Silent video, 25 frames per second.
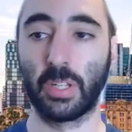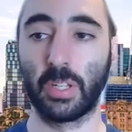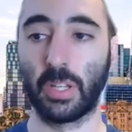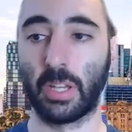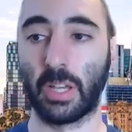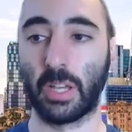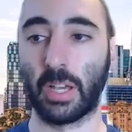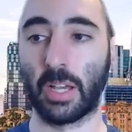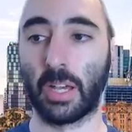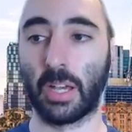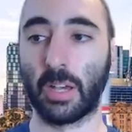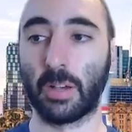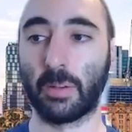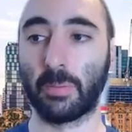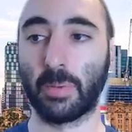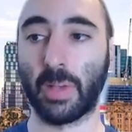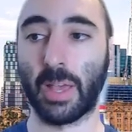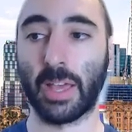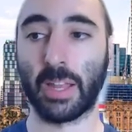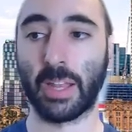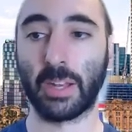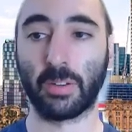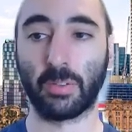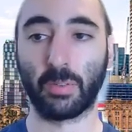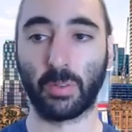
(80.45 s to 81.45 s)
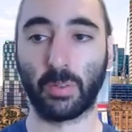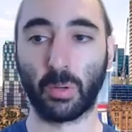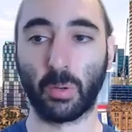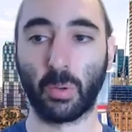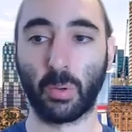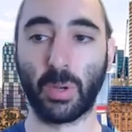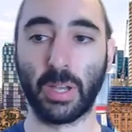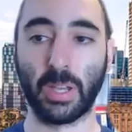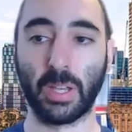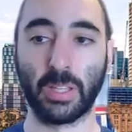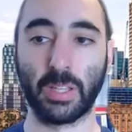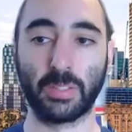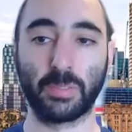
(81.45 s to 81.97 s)
Um, and it
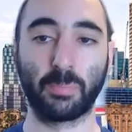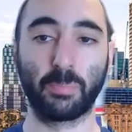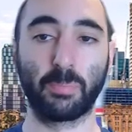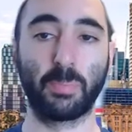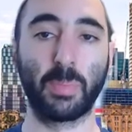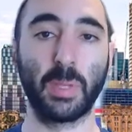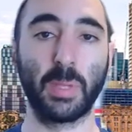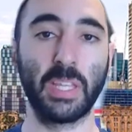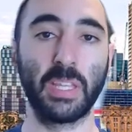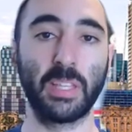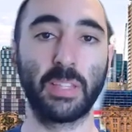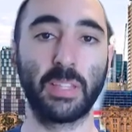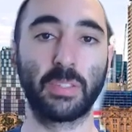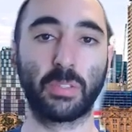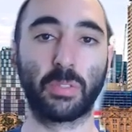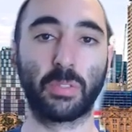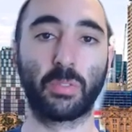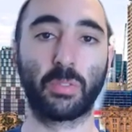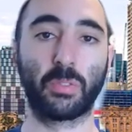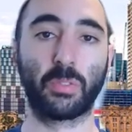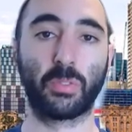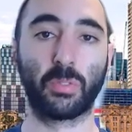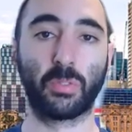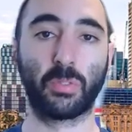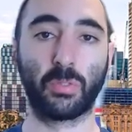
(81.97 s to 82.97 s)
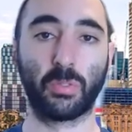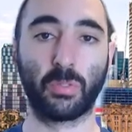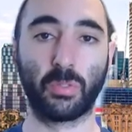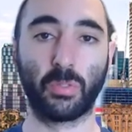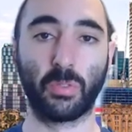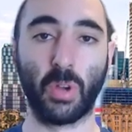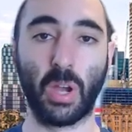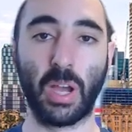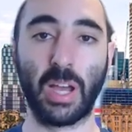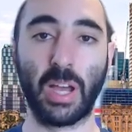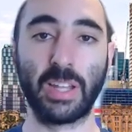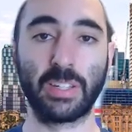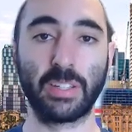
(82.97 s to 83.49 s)
requires beans
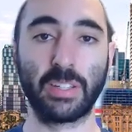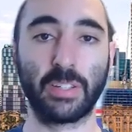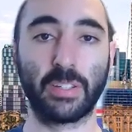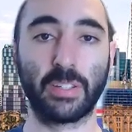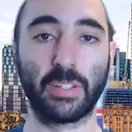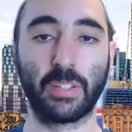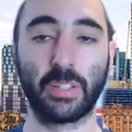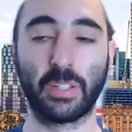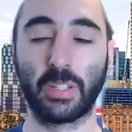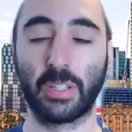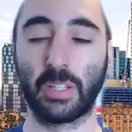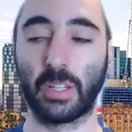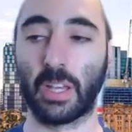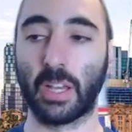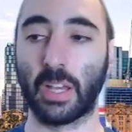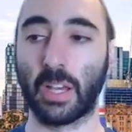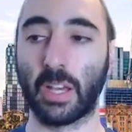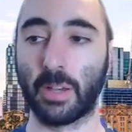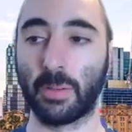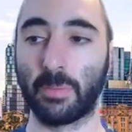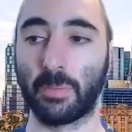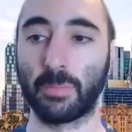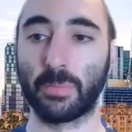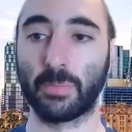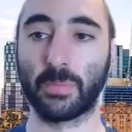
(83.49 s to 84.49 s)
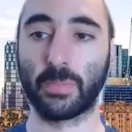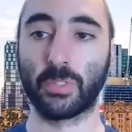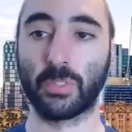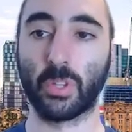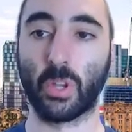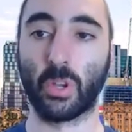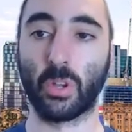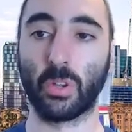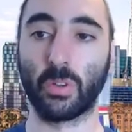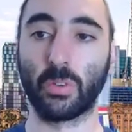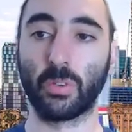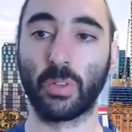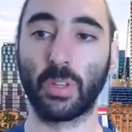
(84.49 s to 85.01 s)
grinded. Um,
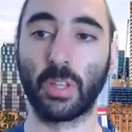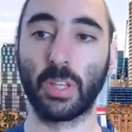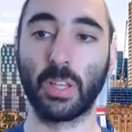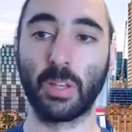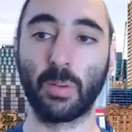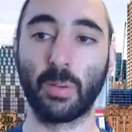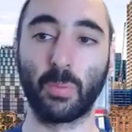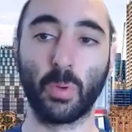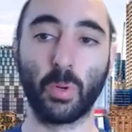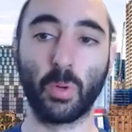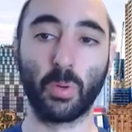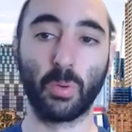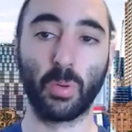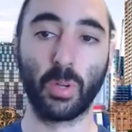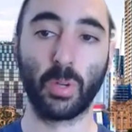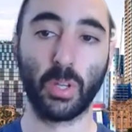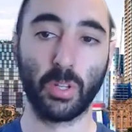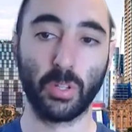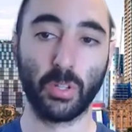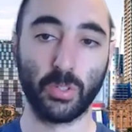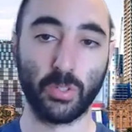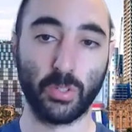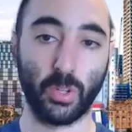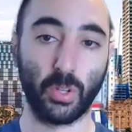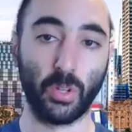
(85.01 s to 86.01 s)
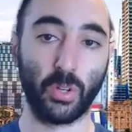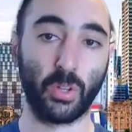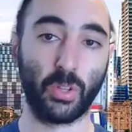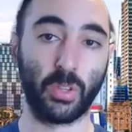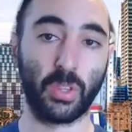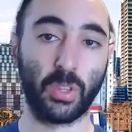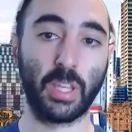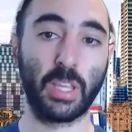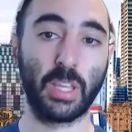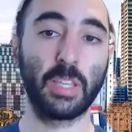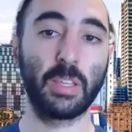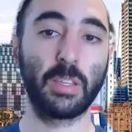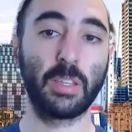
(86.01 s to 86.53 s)
so it will turn on the
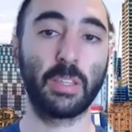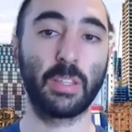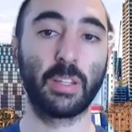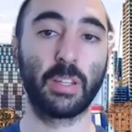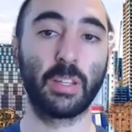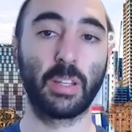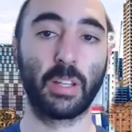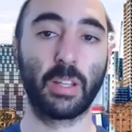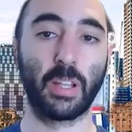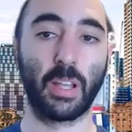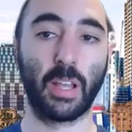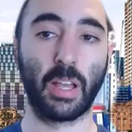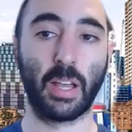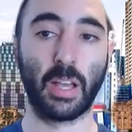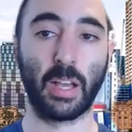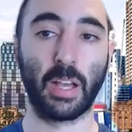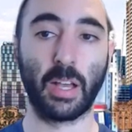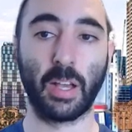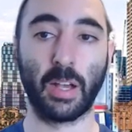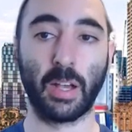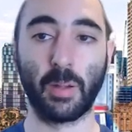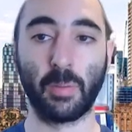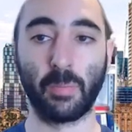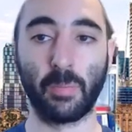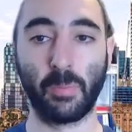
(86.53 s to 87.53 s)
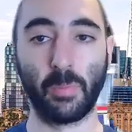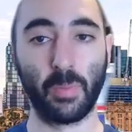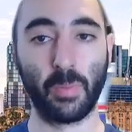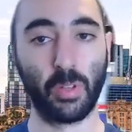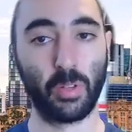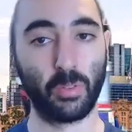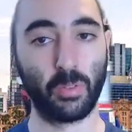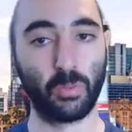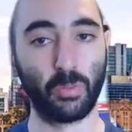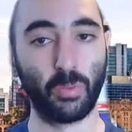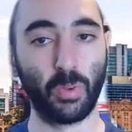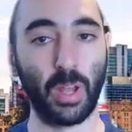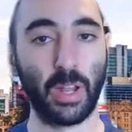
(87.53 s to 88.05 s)
heat, um,
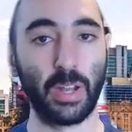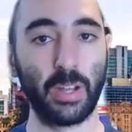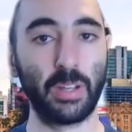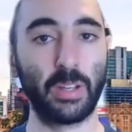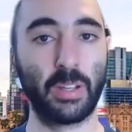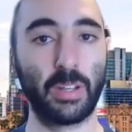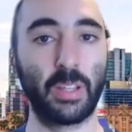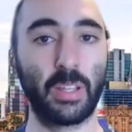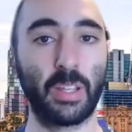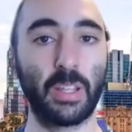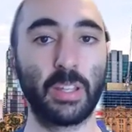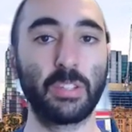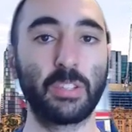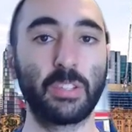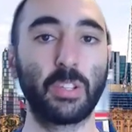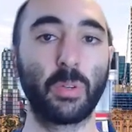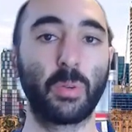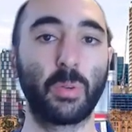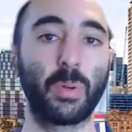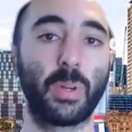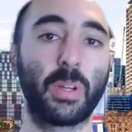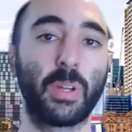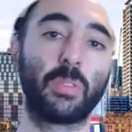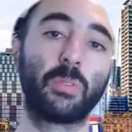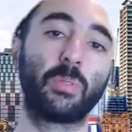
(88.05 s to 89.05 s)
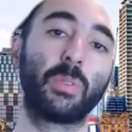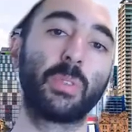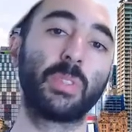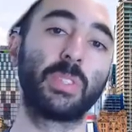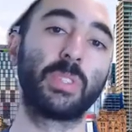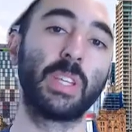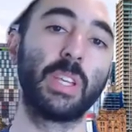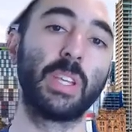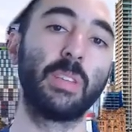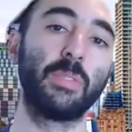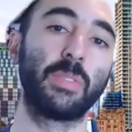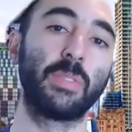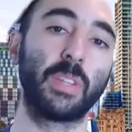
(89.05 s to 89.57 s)
run until it
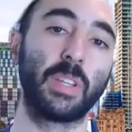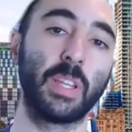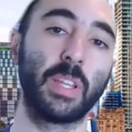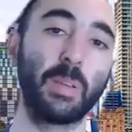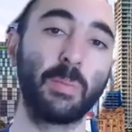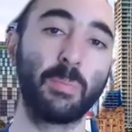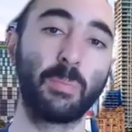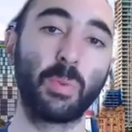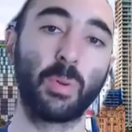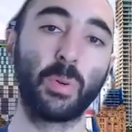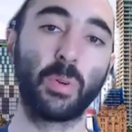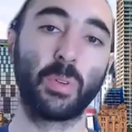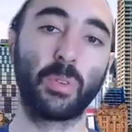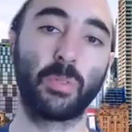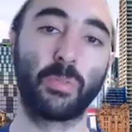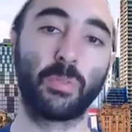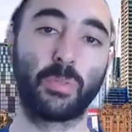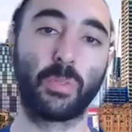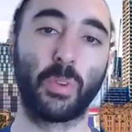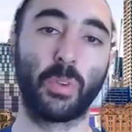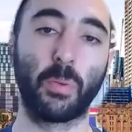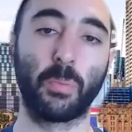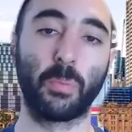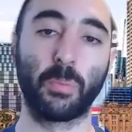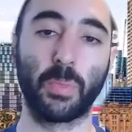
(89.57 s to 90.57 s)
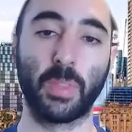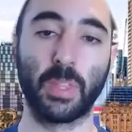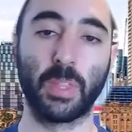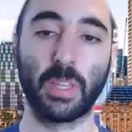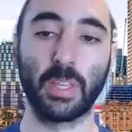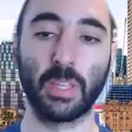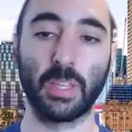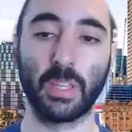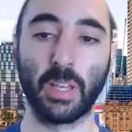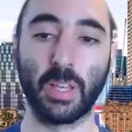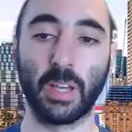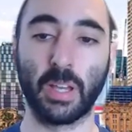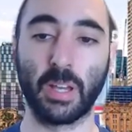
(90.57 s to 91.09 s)
receives an input from
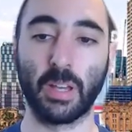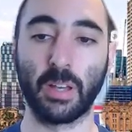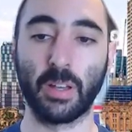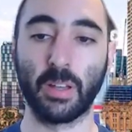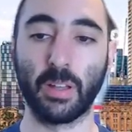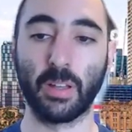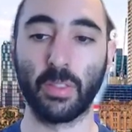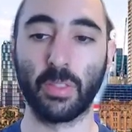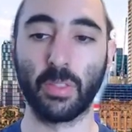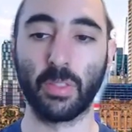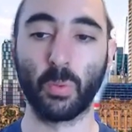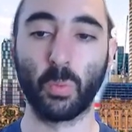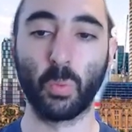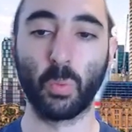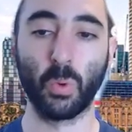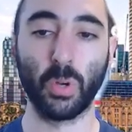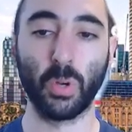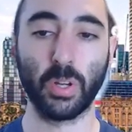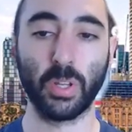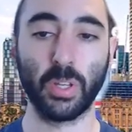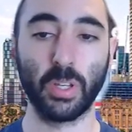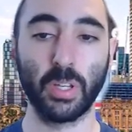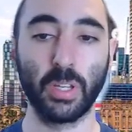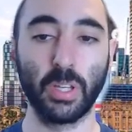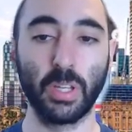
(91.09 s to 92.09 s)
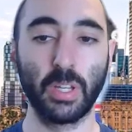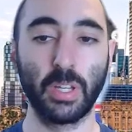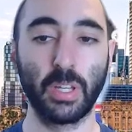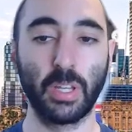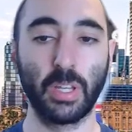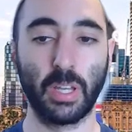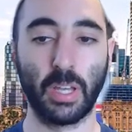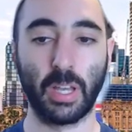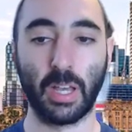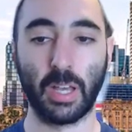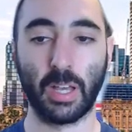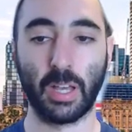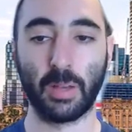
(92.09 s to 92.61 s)
the, uh, the water,
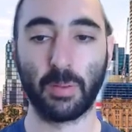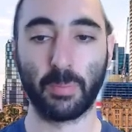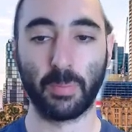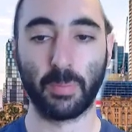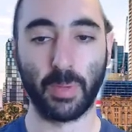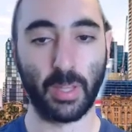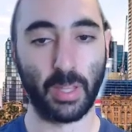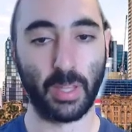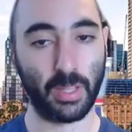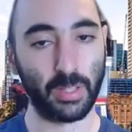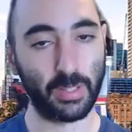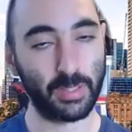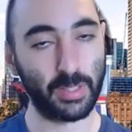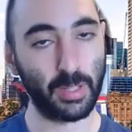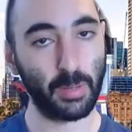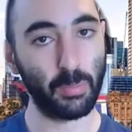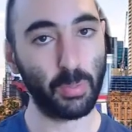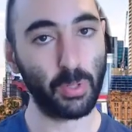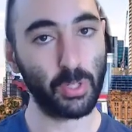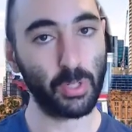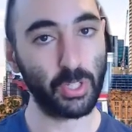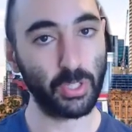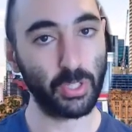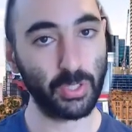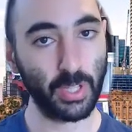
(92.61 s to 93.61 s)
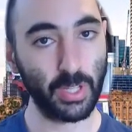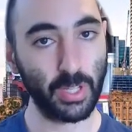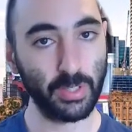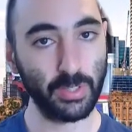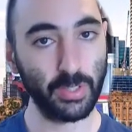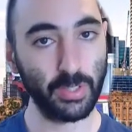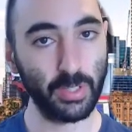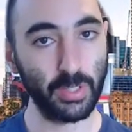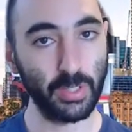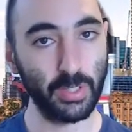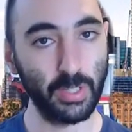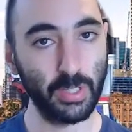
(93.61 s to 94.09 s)
um, a temperature sensor,